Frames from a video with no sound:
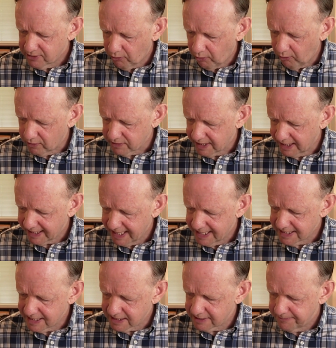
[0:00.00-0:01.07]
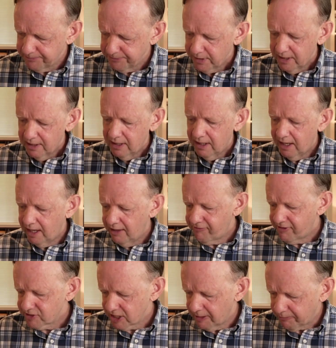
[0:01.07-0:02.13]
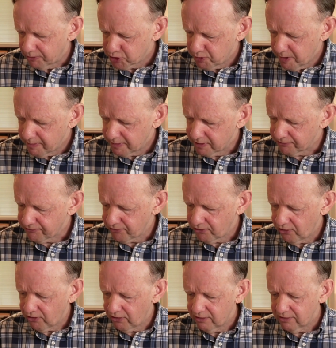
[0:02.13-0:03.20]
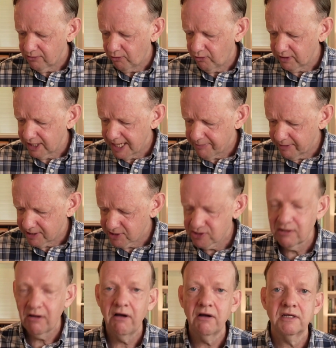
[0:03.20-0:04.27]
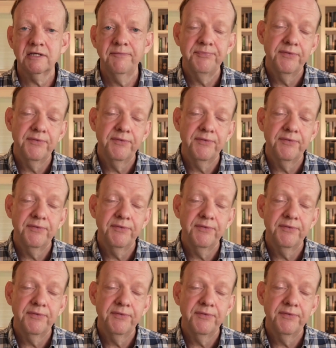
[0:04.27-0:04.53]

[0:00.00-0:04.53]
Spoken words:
or delegate it. For example, sweeping the floor or labeling stock.